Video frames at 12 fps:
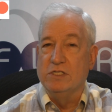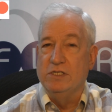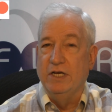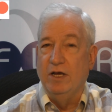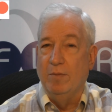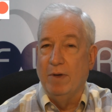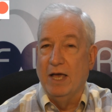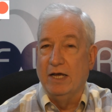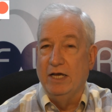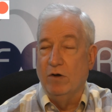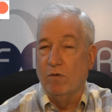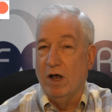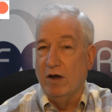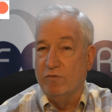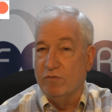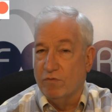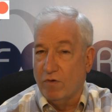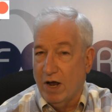to seeing you back here on
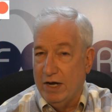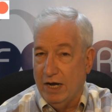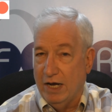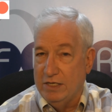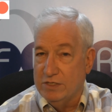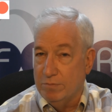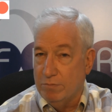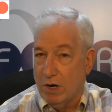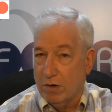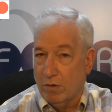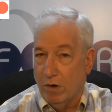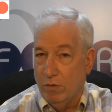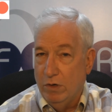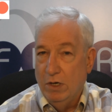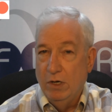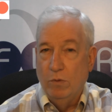Friday, tomorrow,